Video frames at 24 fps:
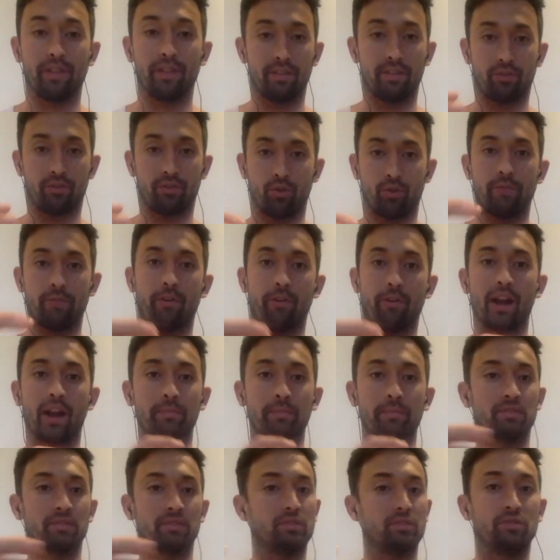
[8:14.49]
These three
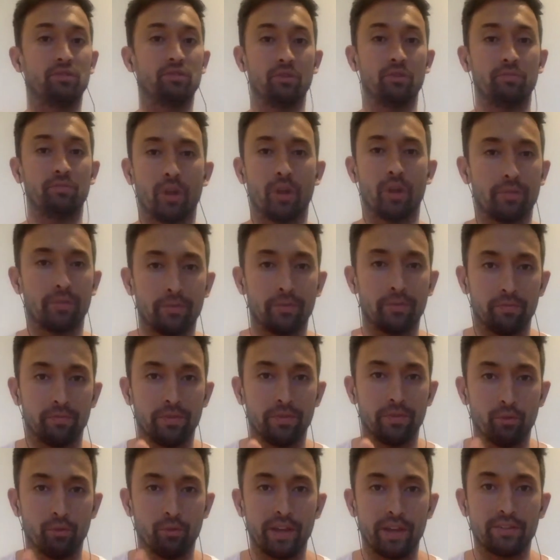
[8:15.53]
vitamins do, you know, the,
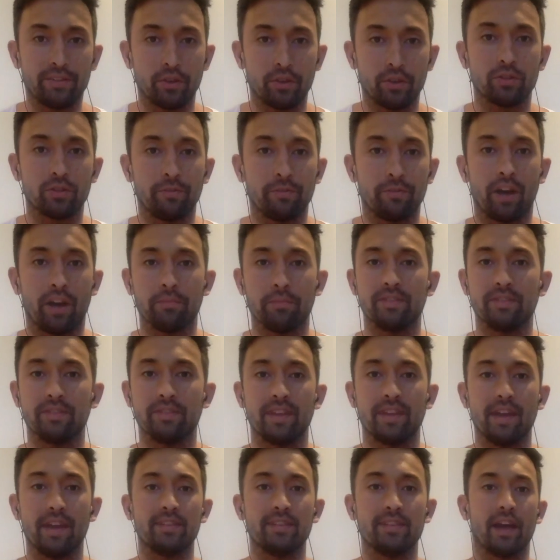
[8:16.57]
the research on vitamin
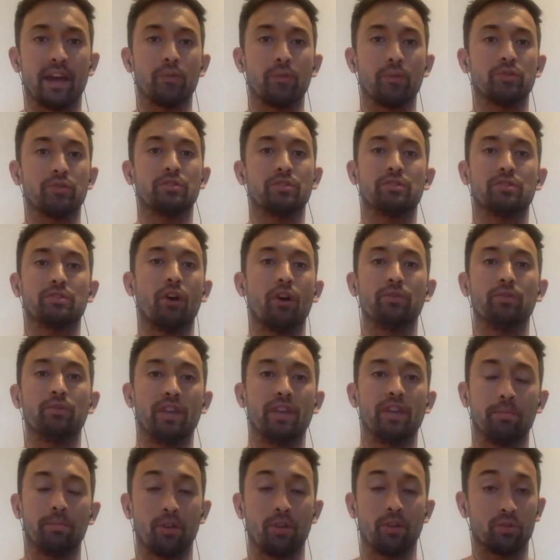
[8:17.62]
D now is so
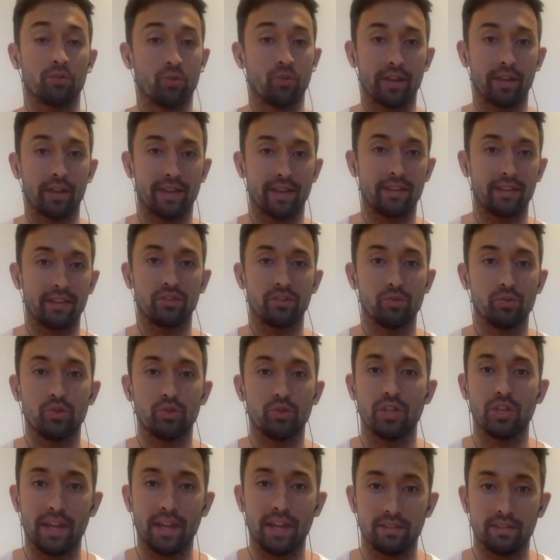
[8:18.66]
deep, it goes right down to your
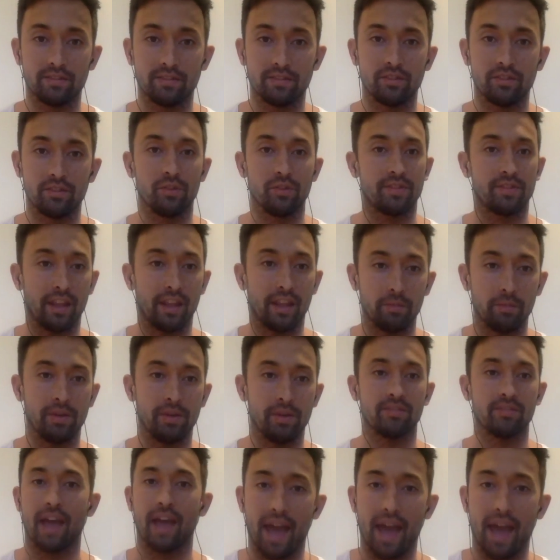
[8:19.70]
genes, to your
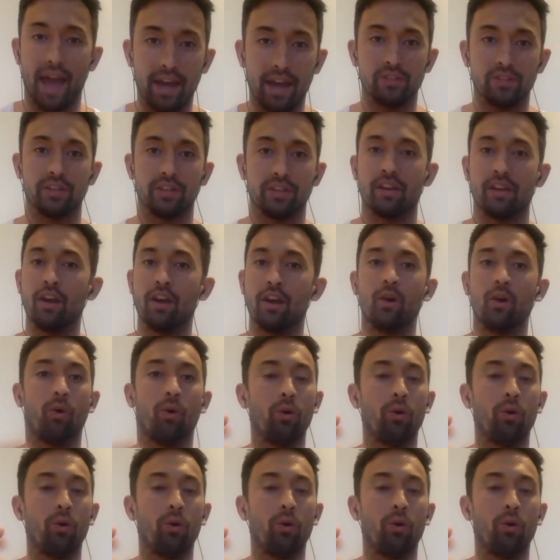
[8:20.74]
telomeres, to aging.